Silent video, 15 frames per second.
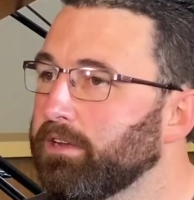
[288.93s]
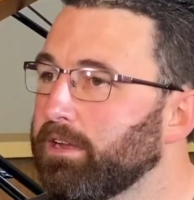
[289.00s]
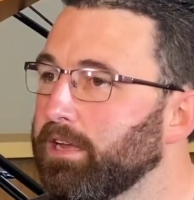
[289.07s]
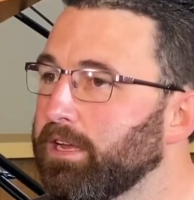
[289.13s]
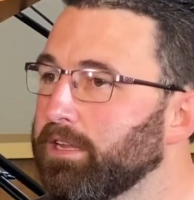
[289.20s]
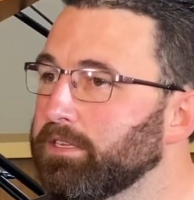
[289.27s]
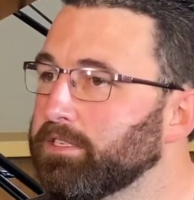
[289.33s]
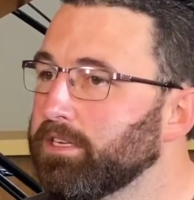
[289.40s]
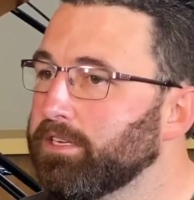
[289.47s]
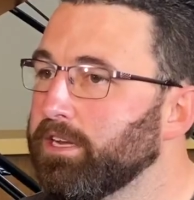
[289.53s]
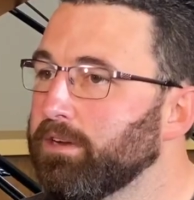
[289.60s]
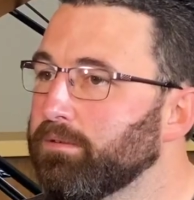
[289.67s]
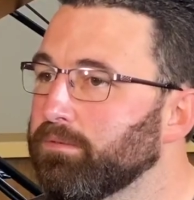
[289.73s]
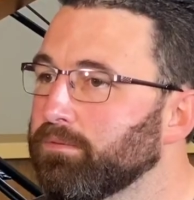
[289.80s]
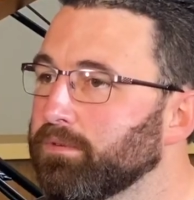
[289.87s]
and said,
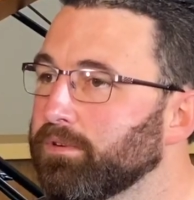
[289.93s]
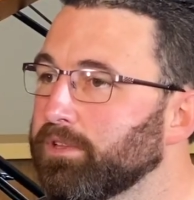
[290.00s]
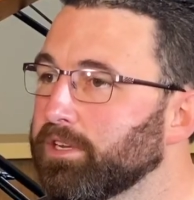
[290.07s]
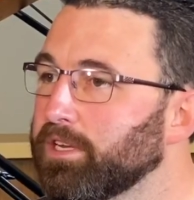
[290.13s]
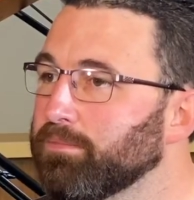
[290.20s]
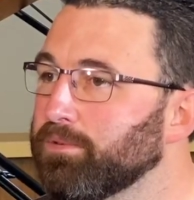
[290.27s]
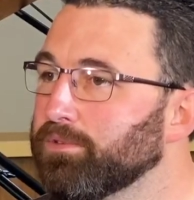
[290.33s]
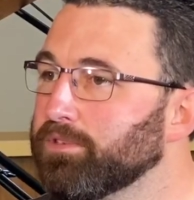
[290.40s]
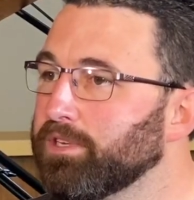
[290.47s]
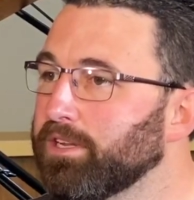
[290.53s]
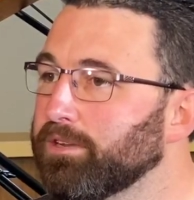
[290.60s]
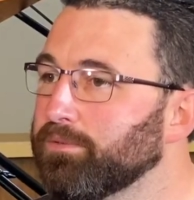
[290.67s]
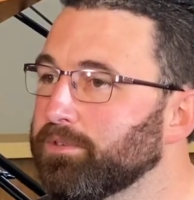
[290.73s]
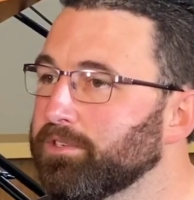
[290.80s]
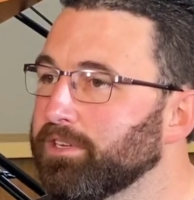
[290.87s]
we're thinking about
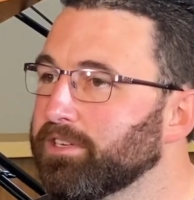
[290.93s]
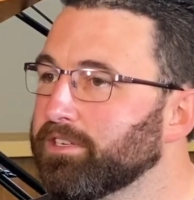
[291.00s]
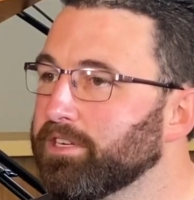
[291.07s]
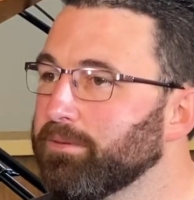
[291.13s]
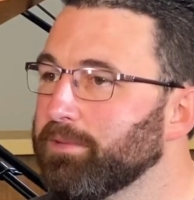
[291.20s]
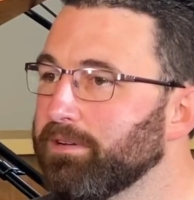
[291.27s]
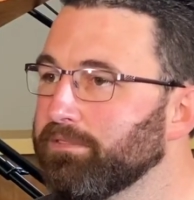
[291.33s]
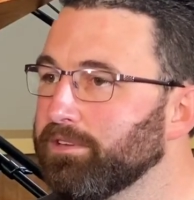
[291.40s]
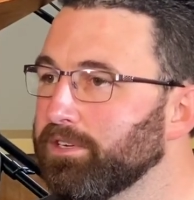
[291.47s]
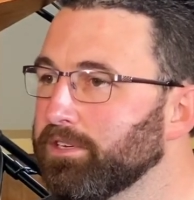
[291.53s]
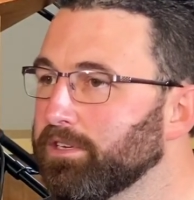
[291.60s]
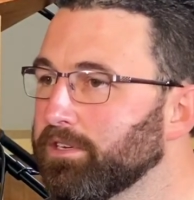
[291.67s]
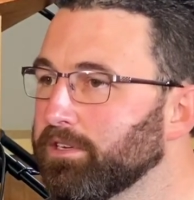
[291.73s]
selling. Would you like to come have a look?